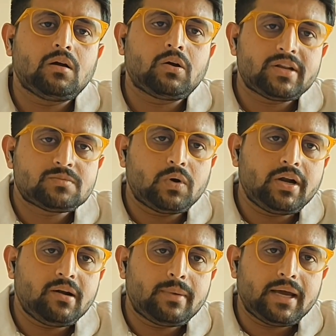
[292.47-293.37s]

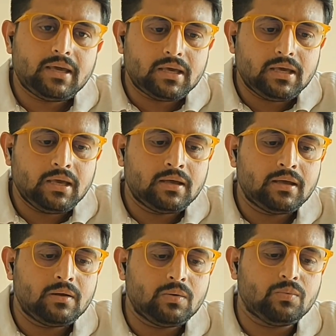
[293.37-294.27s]
correspondent banking,
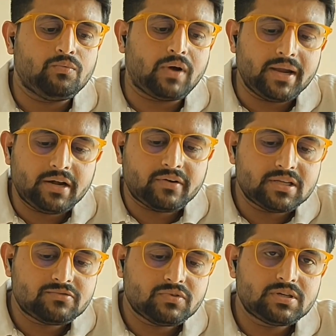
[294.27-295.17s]
wire
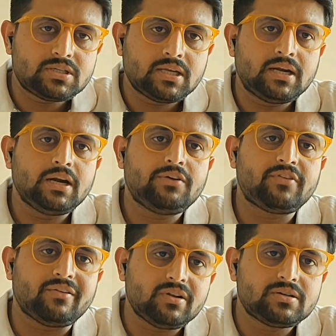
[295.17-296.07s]
transfers,
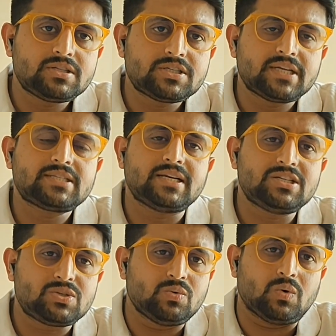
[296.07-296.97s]
traveler's checks and
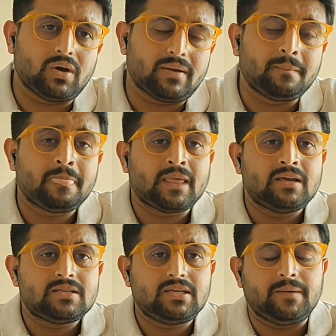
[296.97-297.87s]
so on.
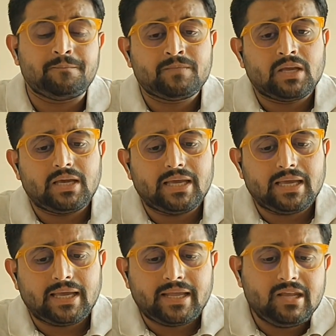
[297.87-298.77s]
See,
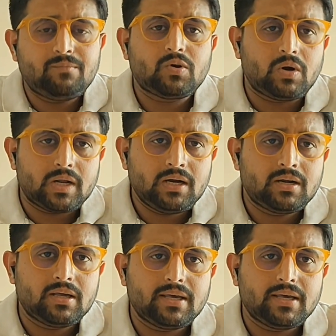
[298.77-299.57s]
any product